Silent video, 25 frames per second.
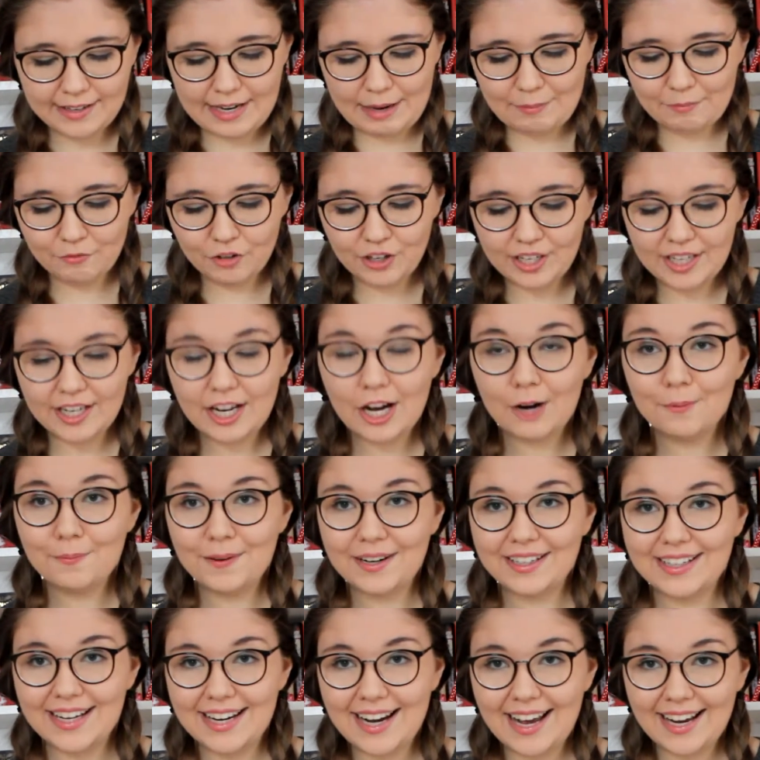and I'm really
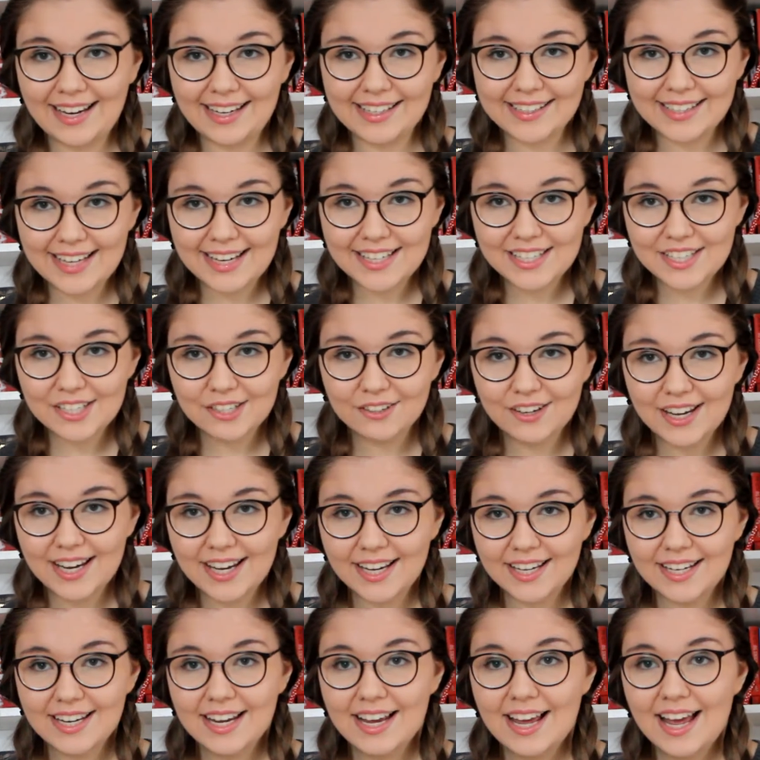hoping that I can get to
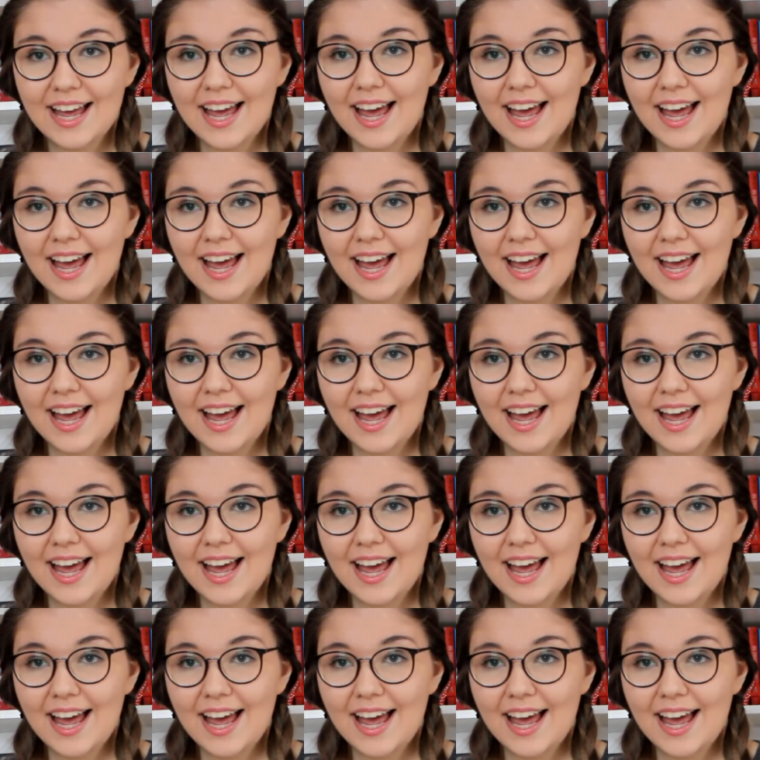it.